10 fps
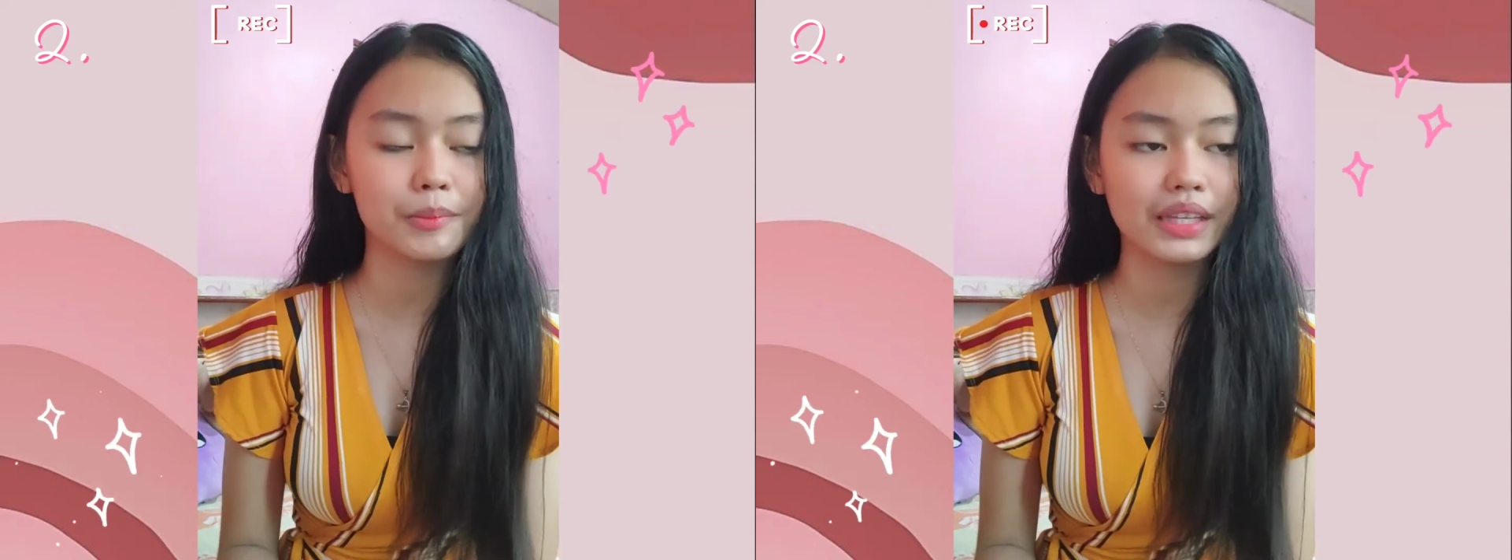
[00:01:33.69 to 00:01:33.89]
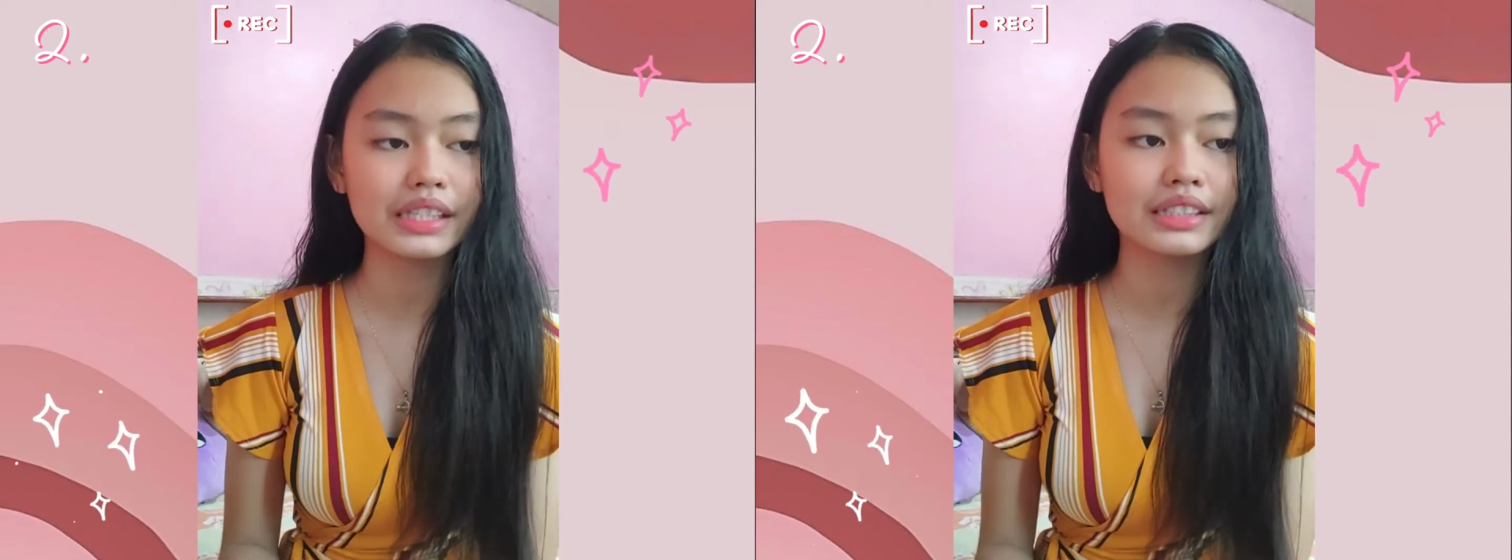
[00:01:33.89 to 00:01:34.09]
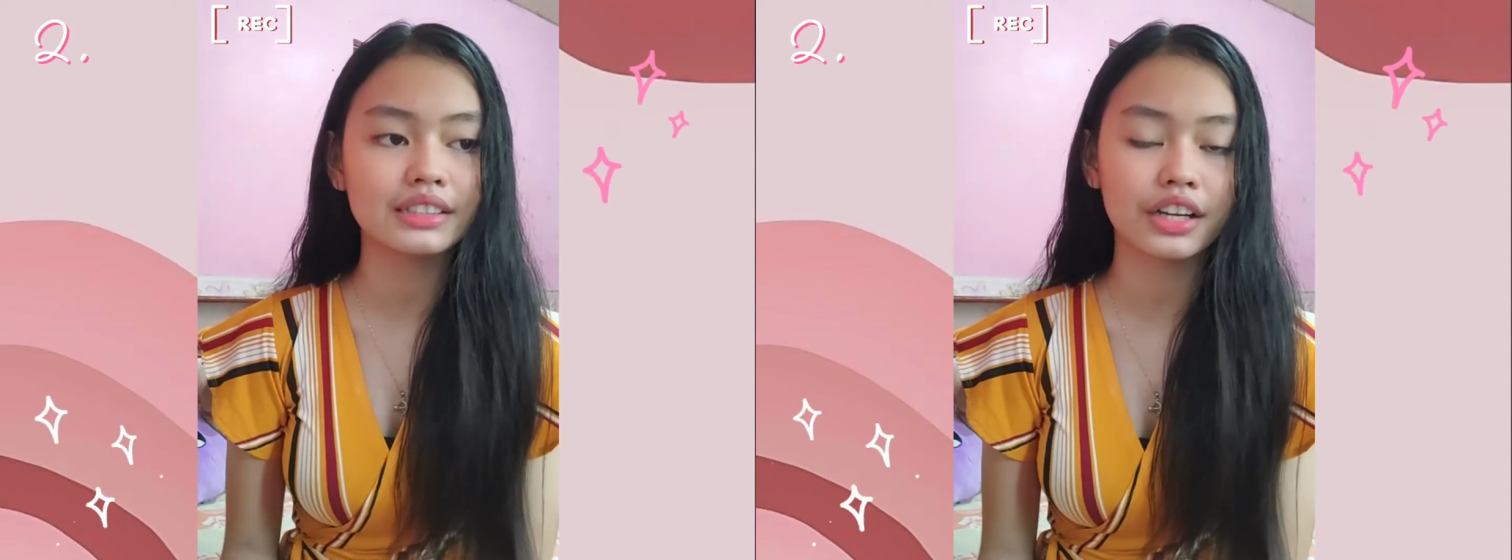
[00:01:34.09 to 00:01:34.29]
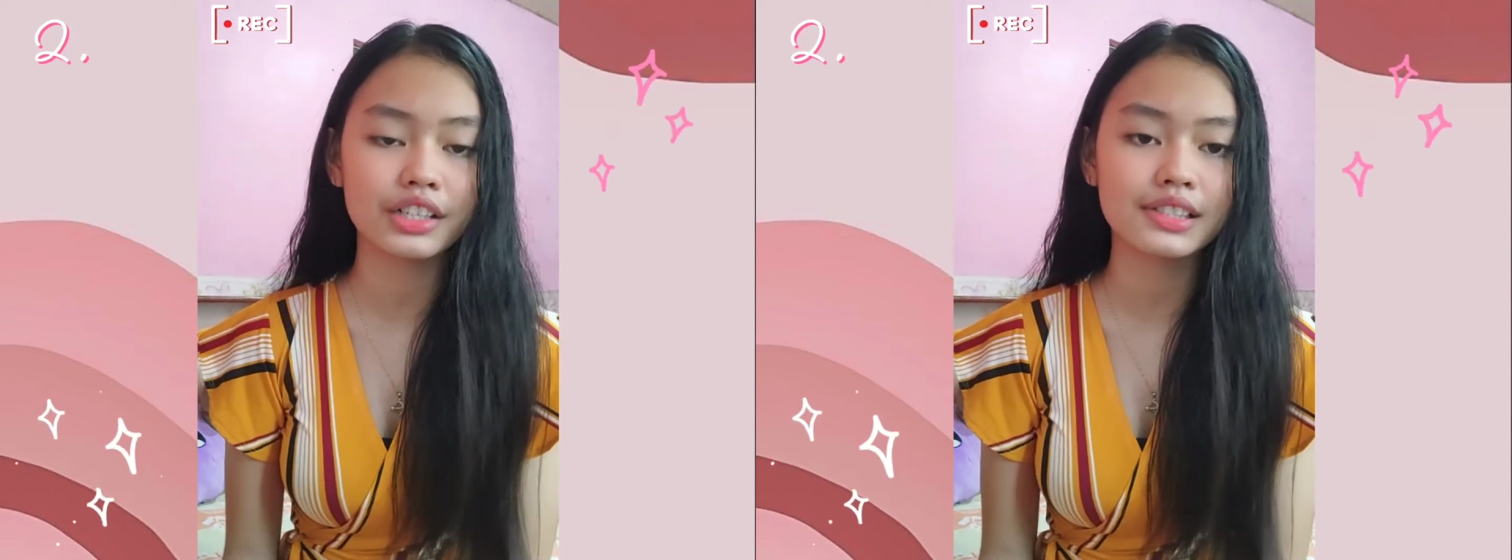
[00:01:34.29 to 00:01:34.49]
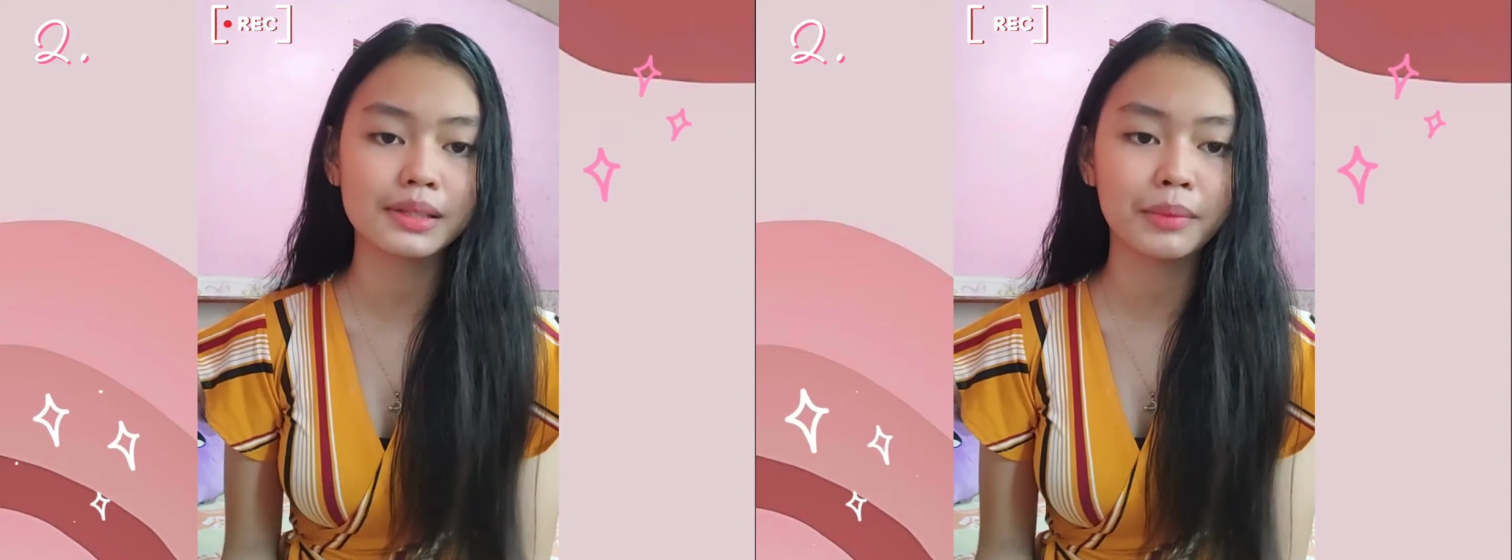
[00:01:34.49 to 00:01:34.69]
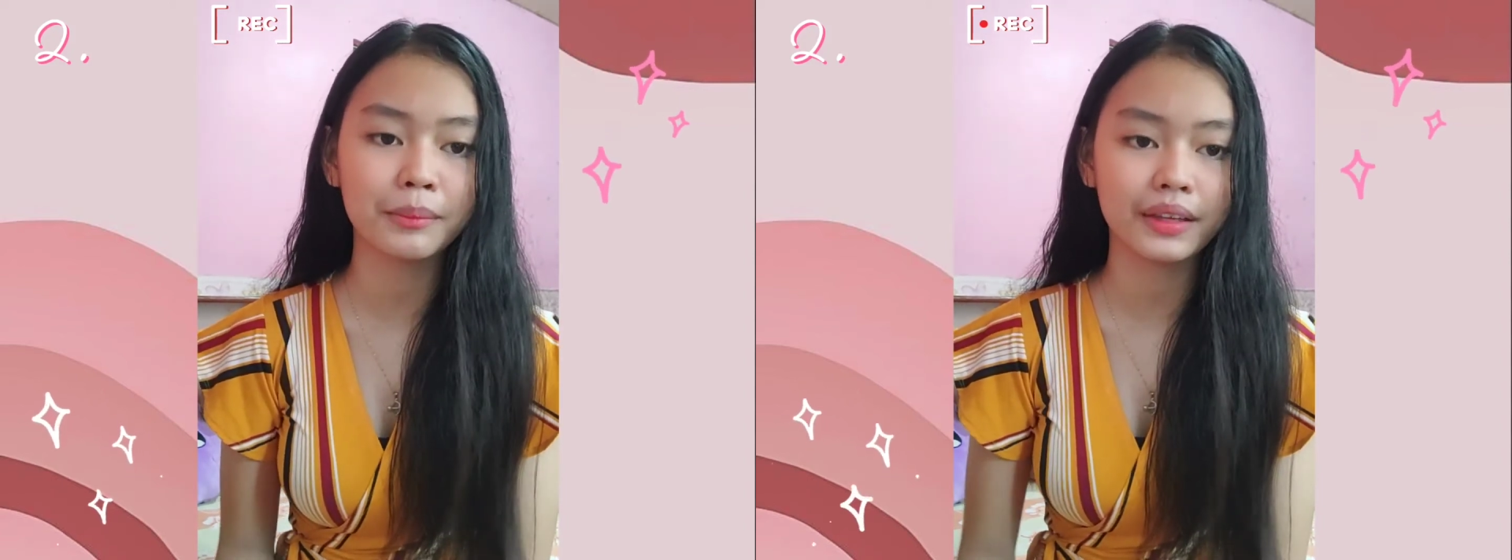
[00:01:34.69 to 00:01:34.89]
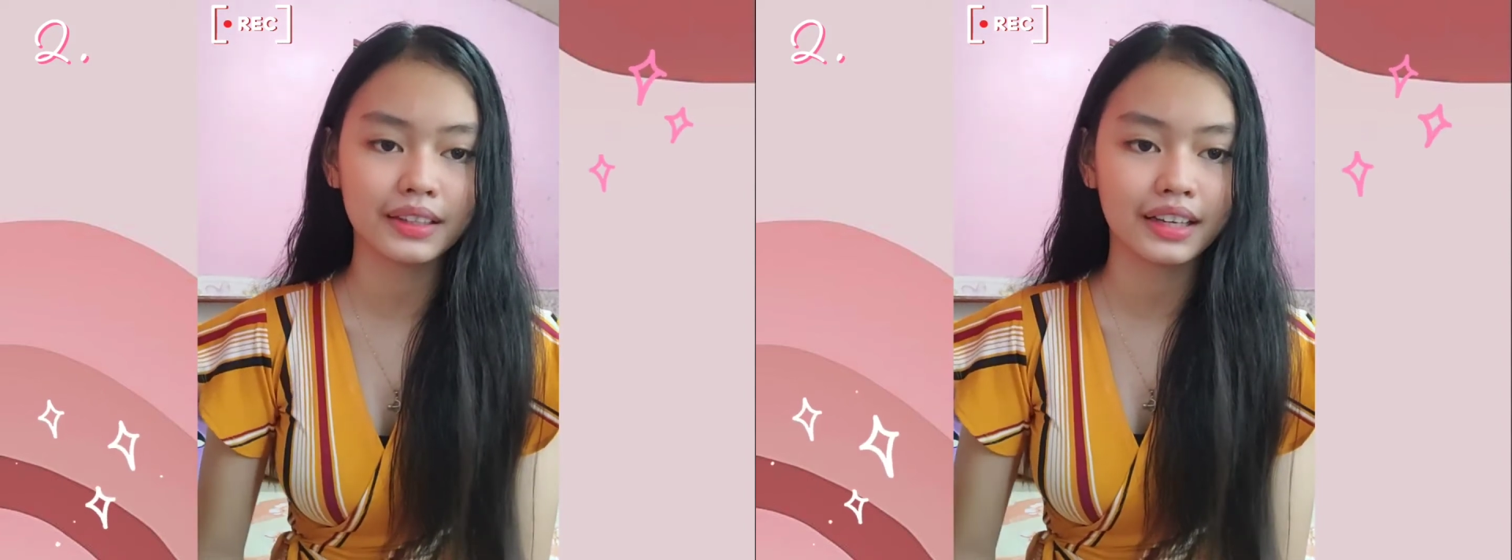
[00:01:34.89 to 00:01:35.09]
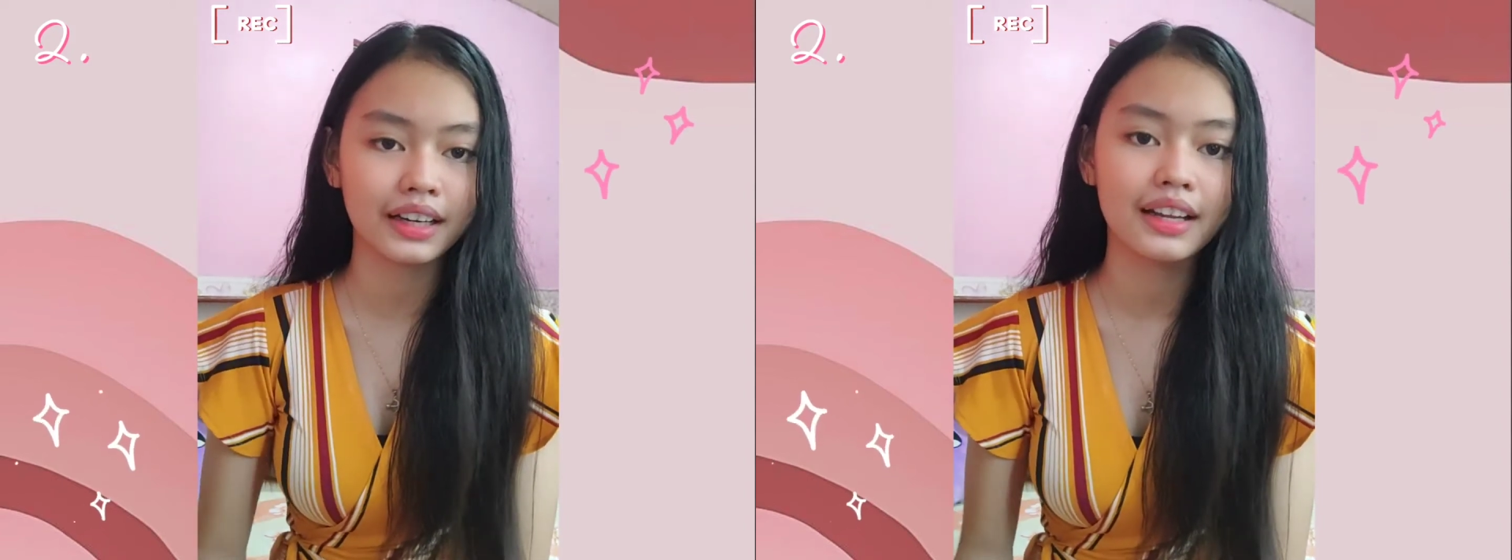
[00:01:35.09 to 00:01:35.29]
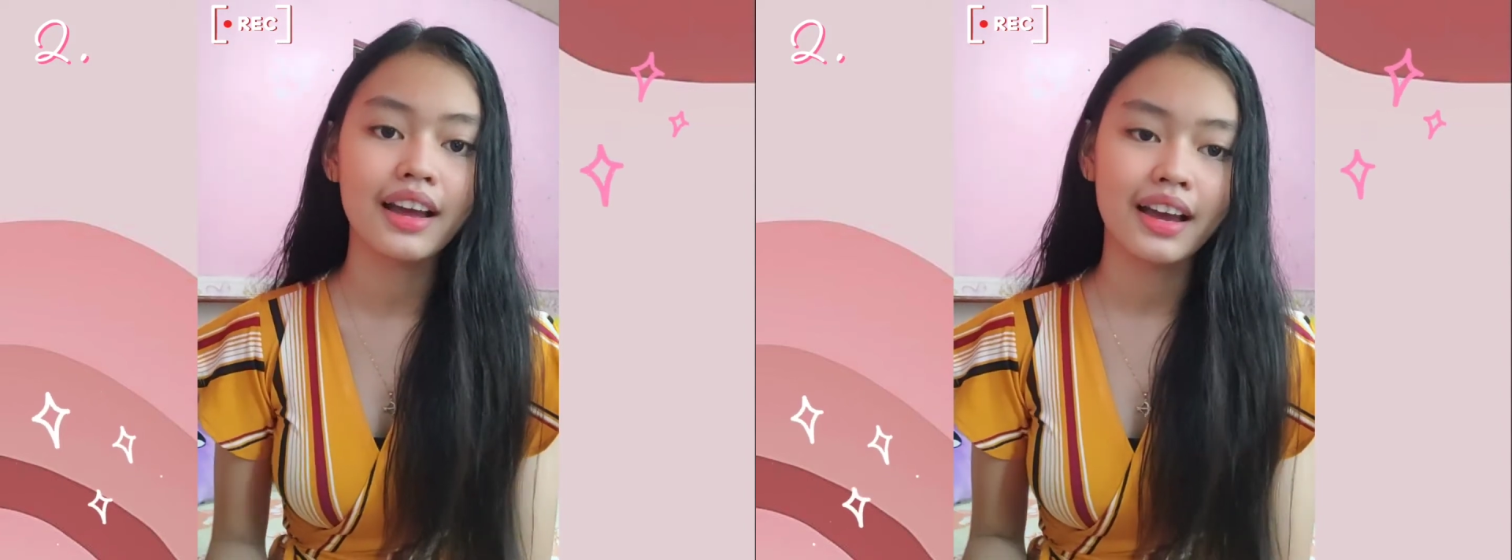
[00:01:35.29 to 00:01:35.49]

being their Salvavida,